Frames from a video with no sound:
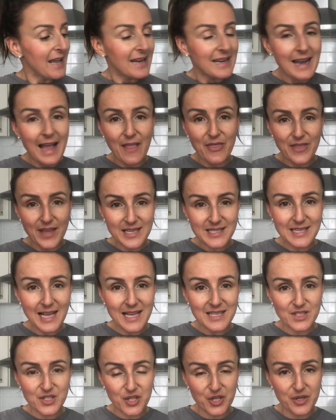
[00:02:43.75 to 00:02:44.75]
Now this
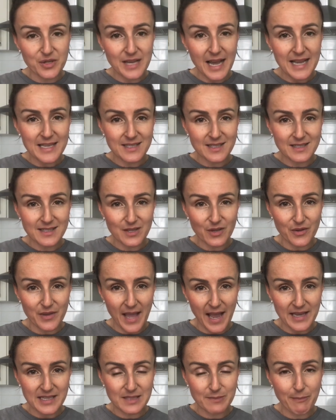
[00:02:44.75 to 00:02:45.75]
has 2 days until
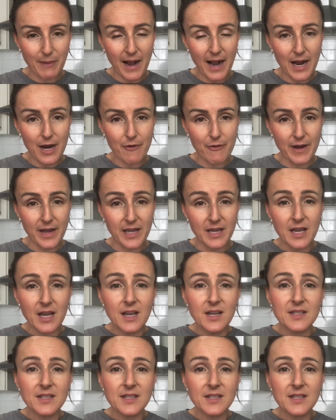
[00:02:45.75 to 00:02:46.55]
the expiry.